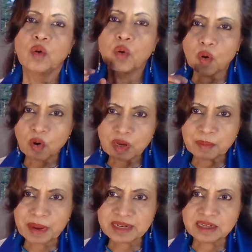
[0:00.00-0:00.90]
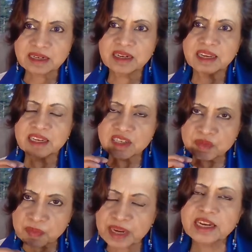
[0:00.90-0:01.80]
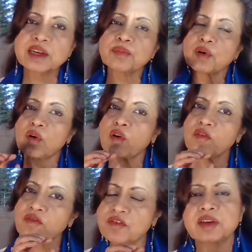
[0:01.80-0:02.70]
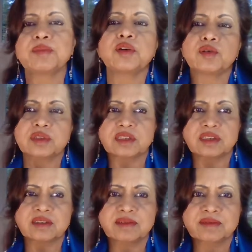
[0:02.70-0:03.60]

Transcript: All matter is made up of fermions.